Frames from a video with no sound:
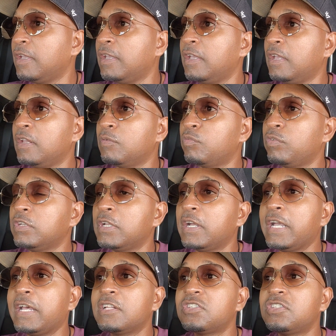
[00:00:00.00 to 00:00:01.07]
And
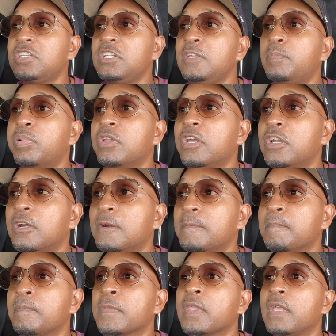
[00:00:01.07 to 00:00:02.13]
I had a CD player